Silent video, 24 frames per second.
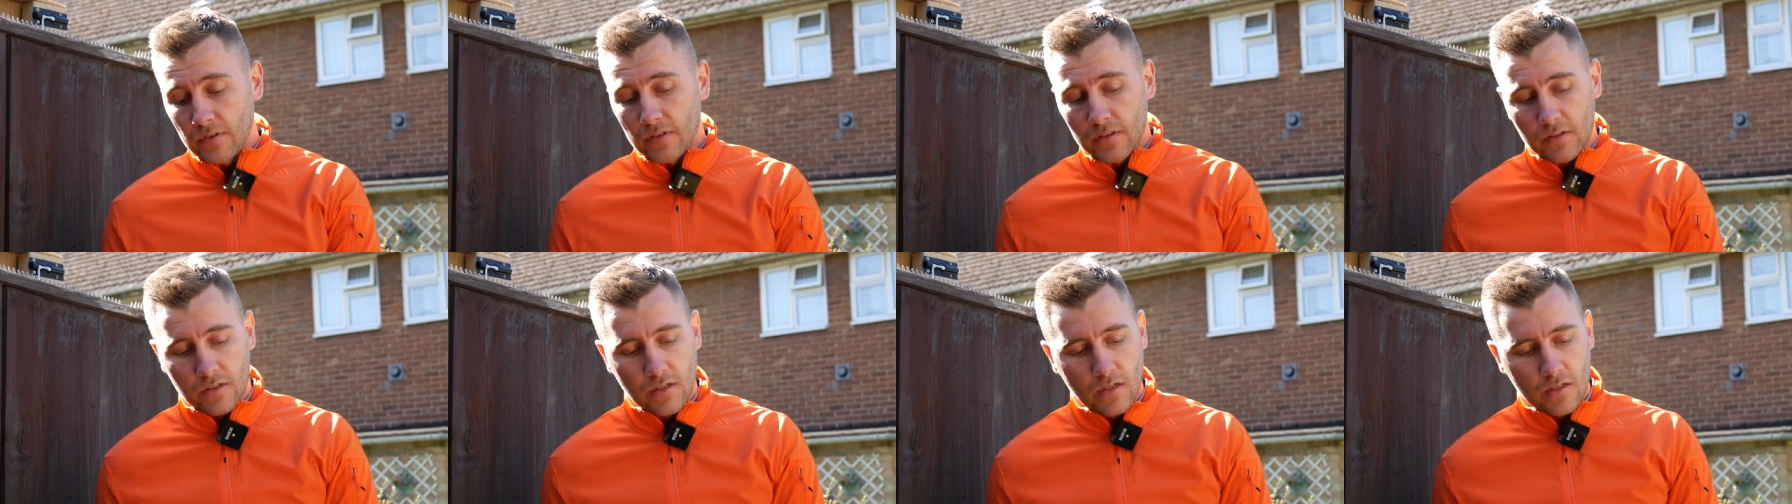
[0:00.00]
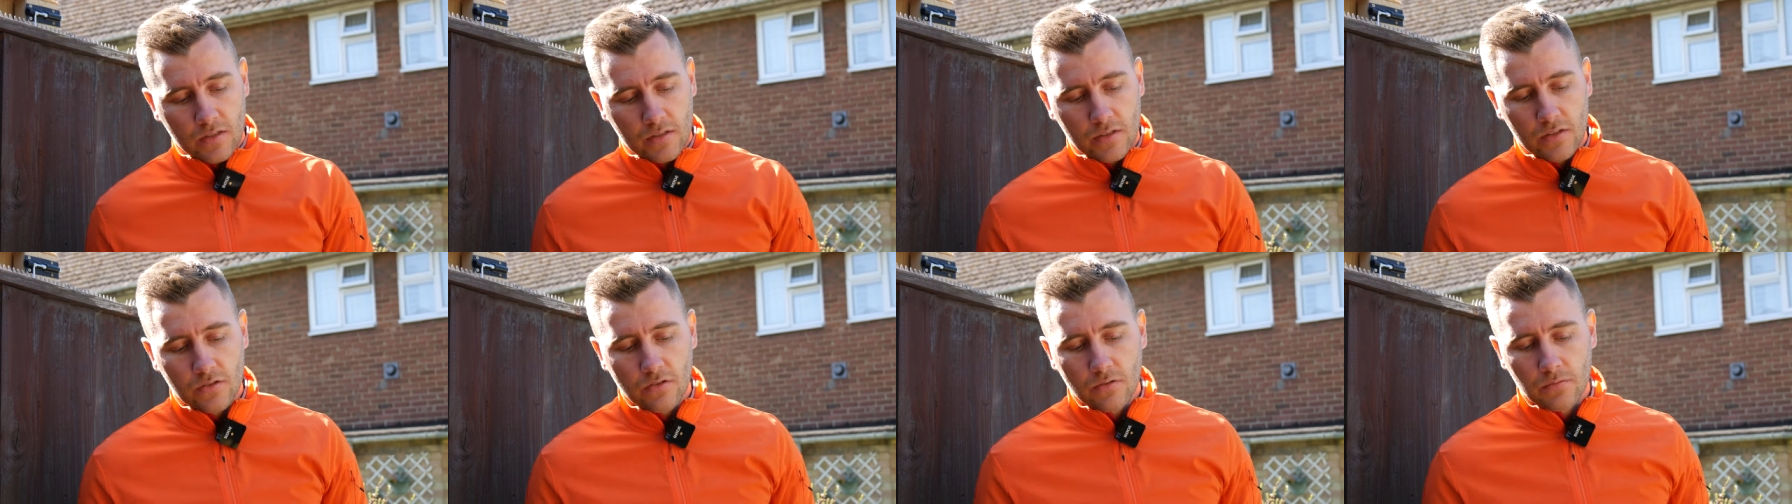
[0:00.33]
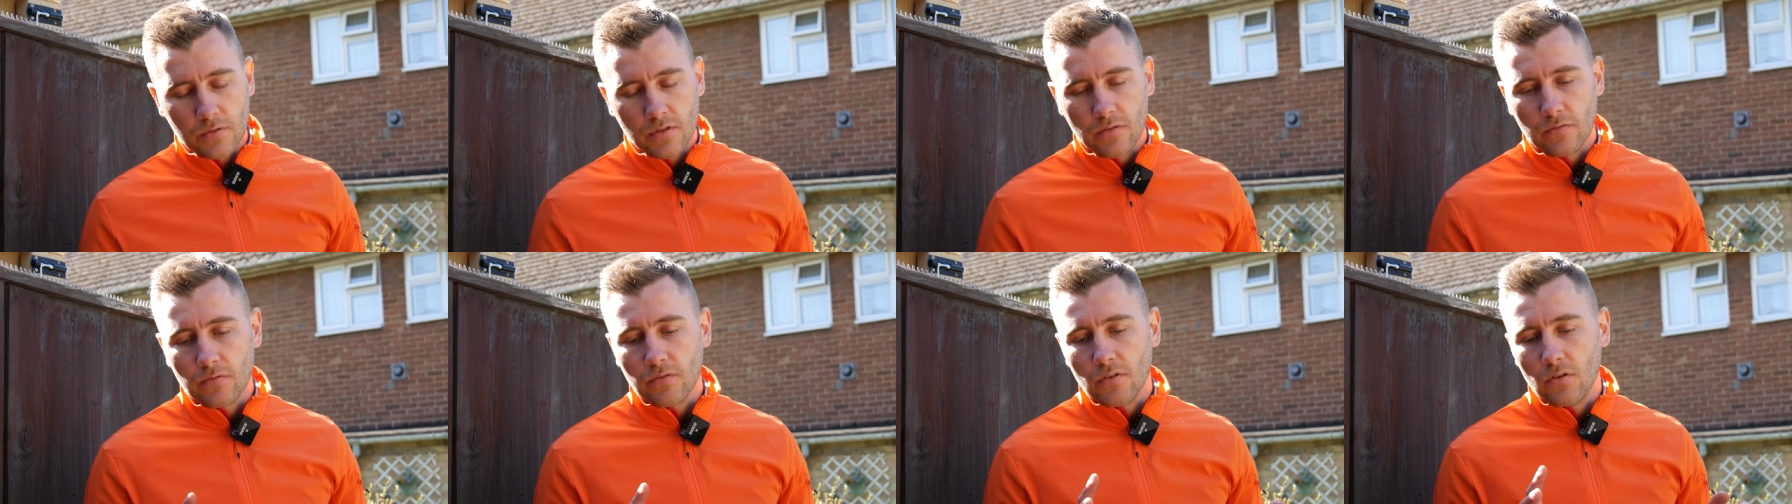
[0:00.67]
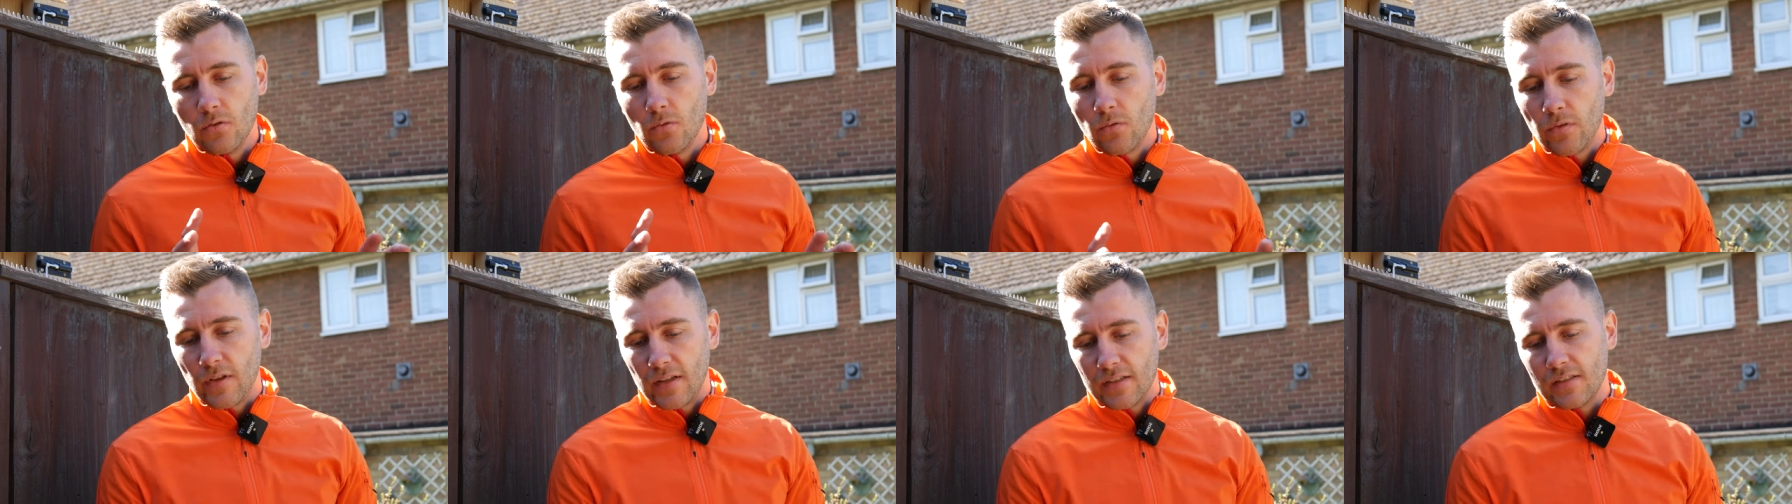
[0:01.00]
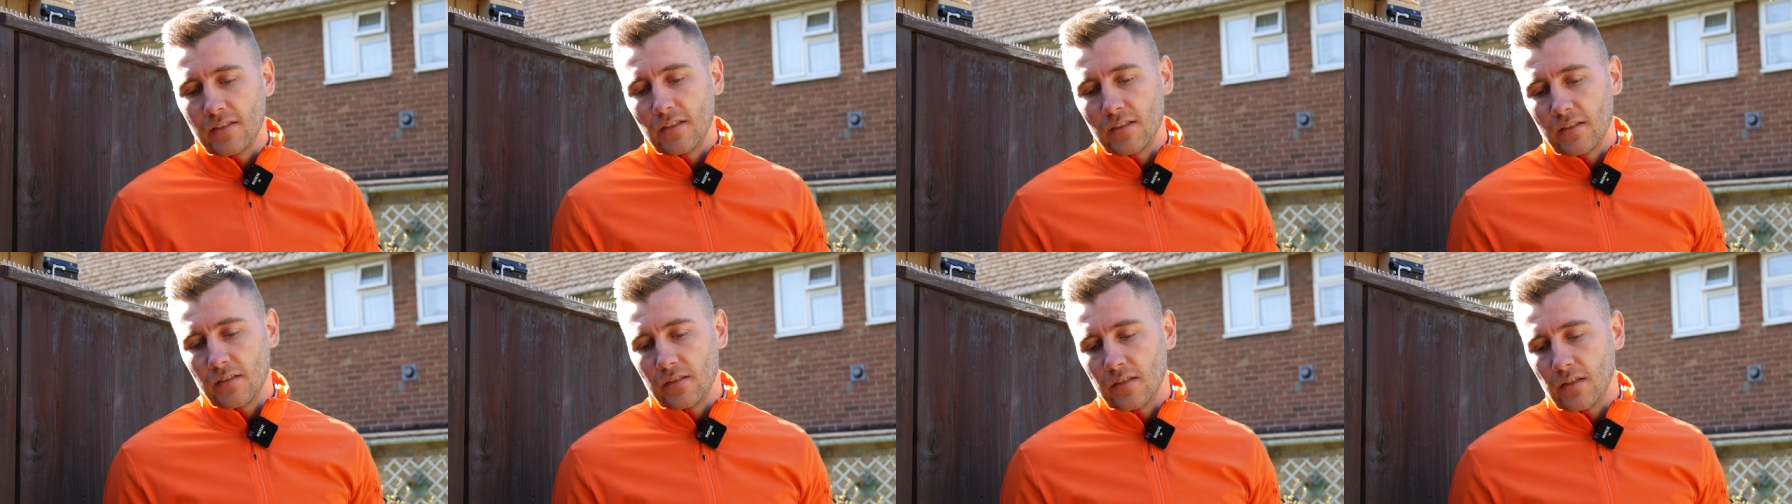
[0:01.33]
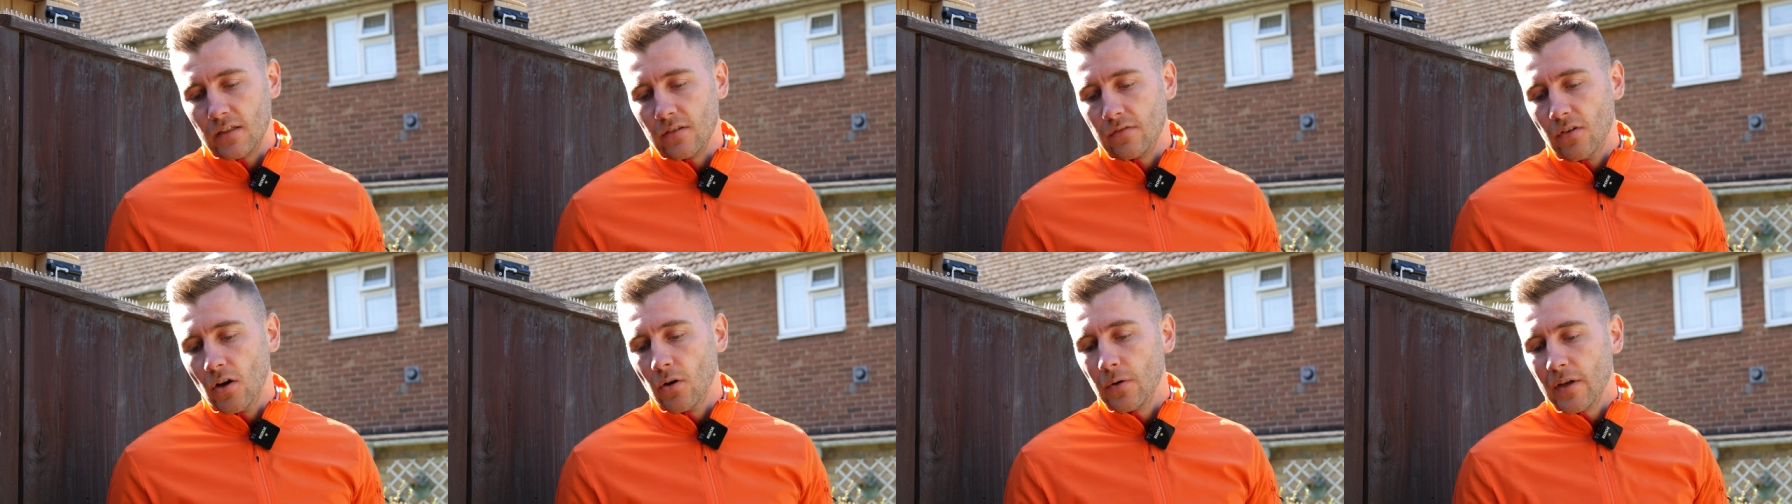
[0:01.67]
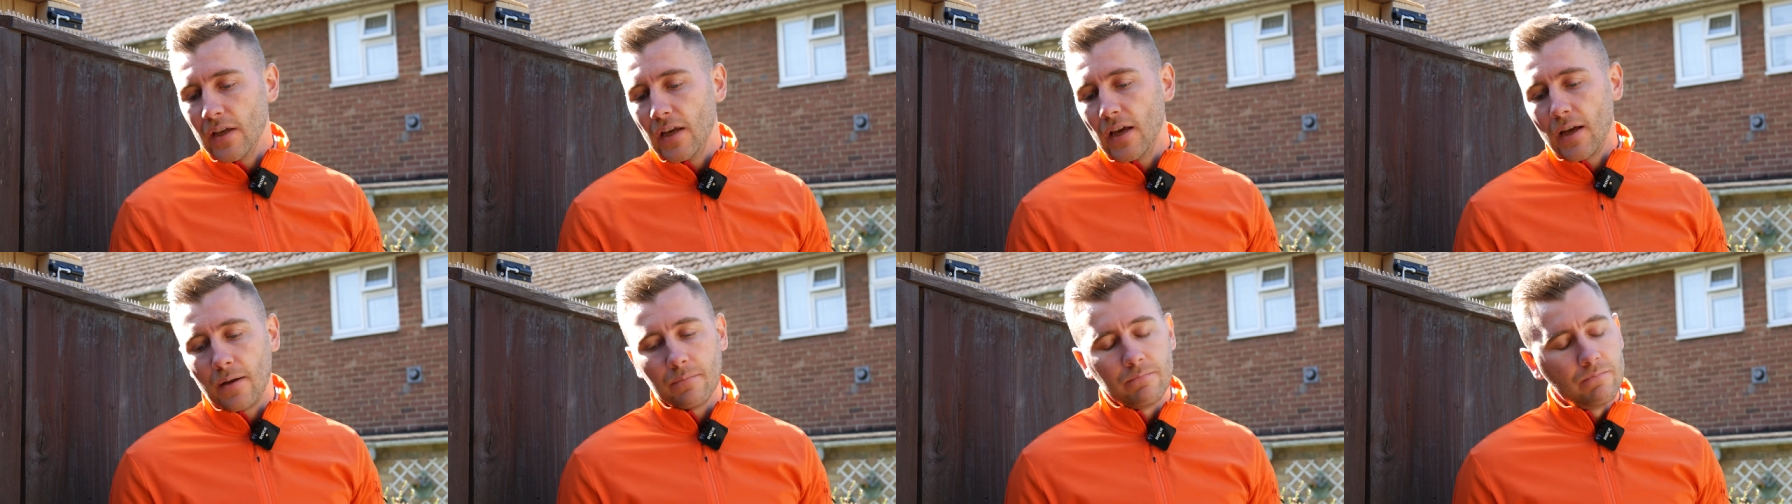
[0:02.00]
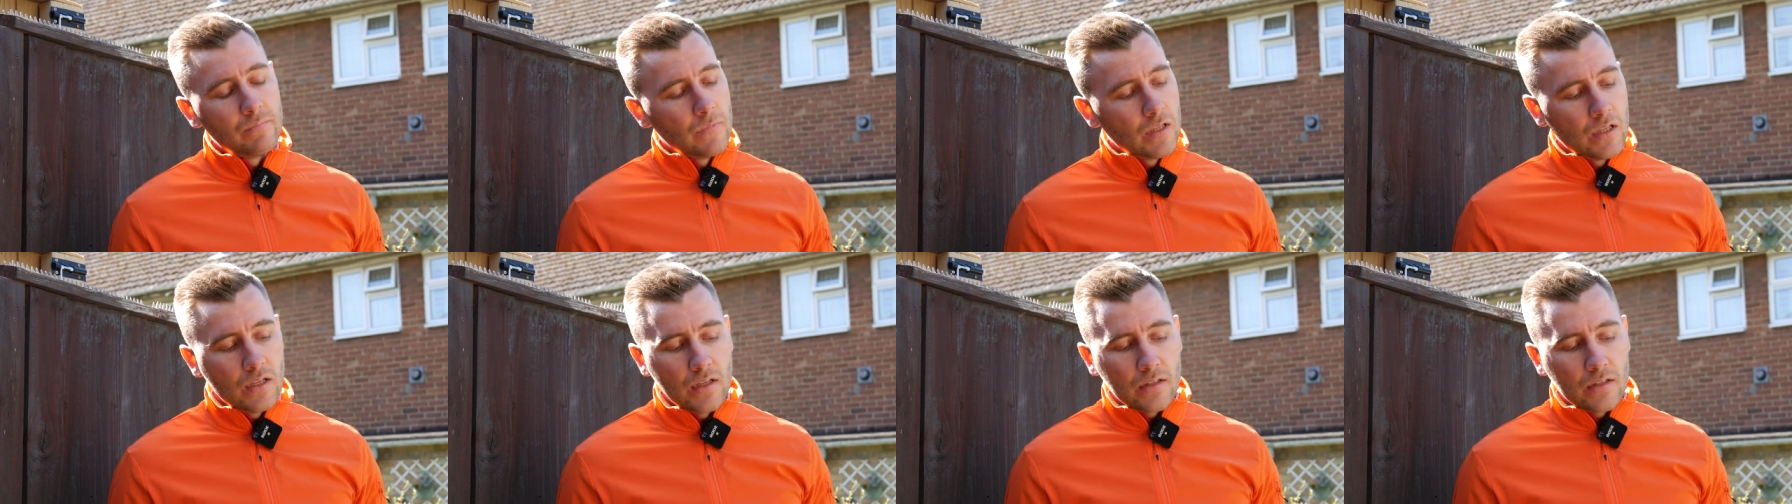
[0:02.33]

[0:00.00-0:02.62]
discussed in terms of authenticity of OEM.